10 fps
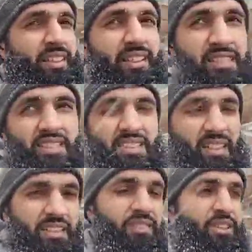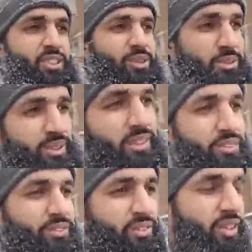That's like the ratios
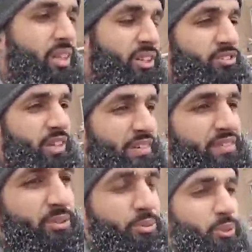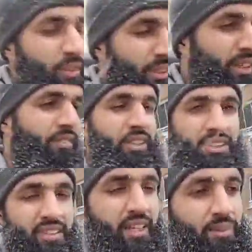of driving to Falkland. I've not
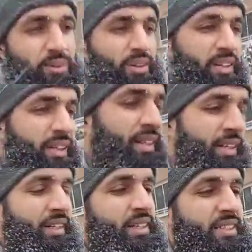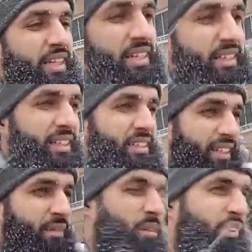tested how cycling is
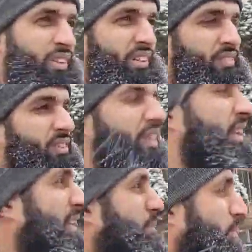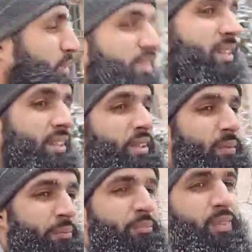here, but I think if you're in a neighbourhood,
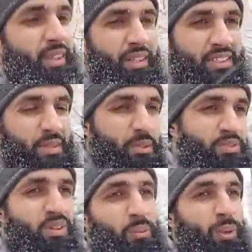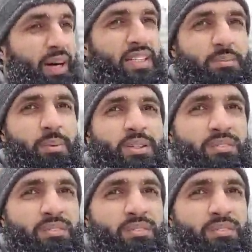this neighbourhood's very widespread.